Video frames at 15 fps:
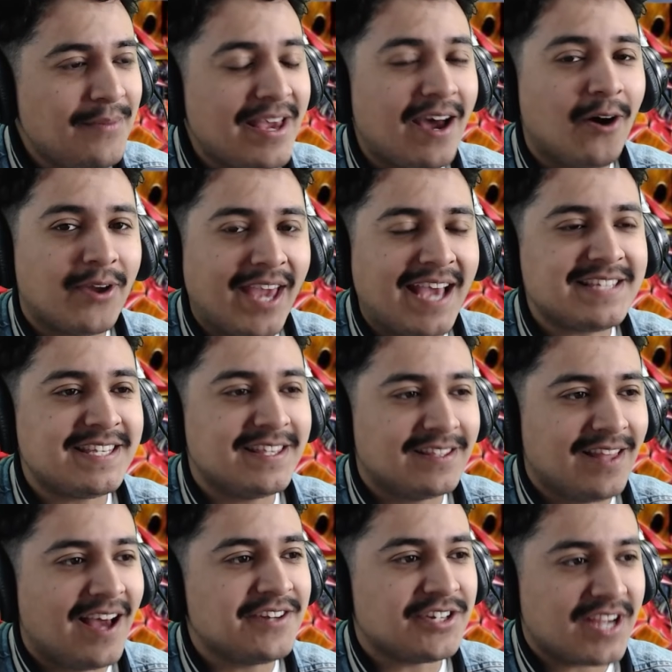okay, I see the
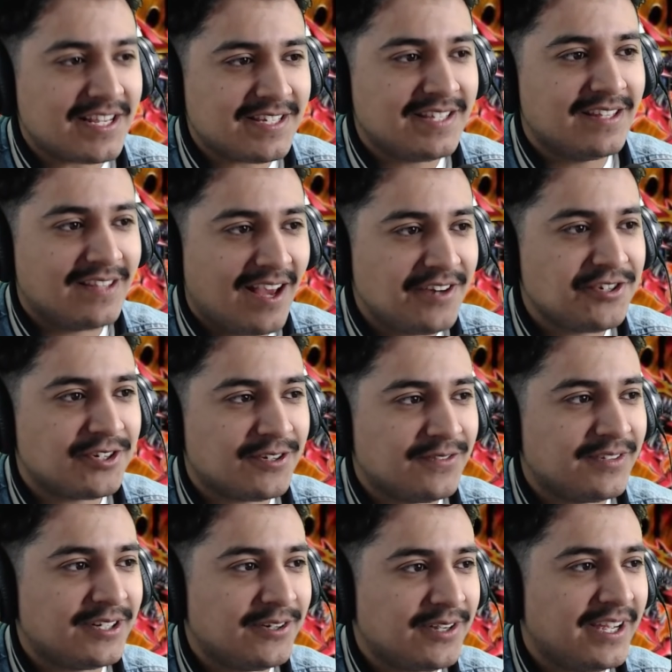logic. I see the logic
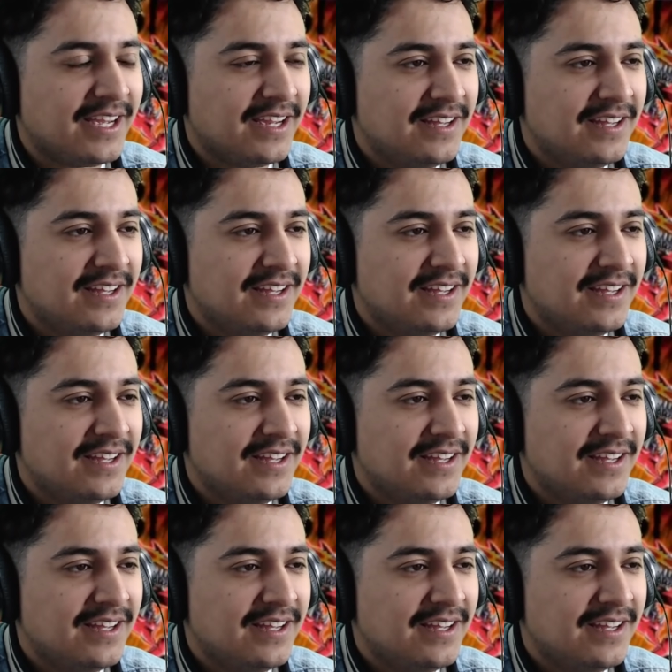of it. Okay.